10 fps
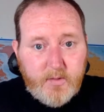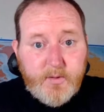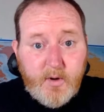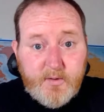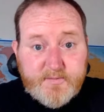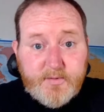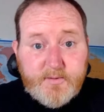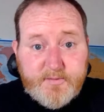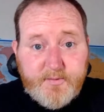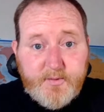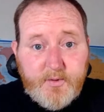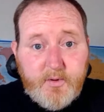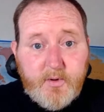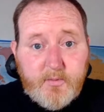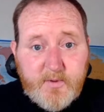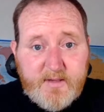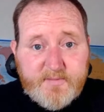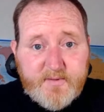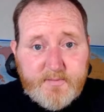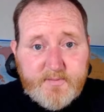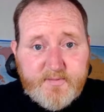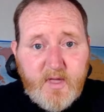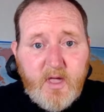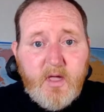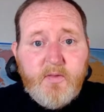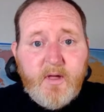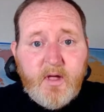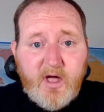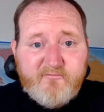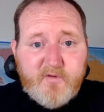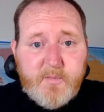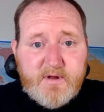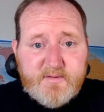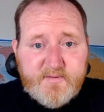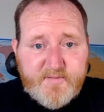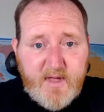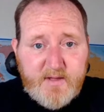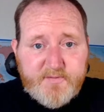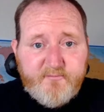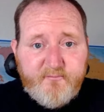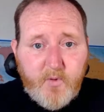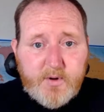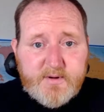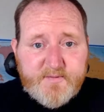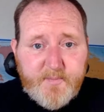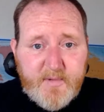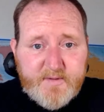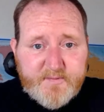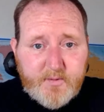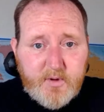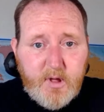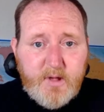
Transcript: Those are the 2 reasons the government states for dismissal.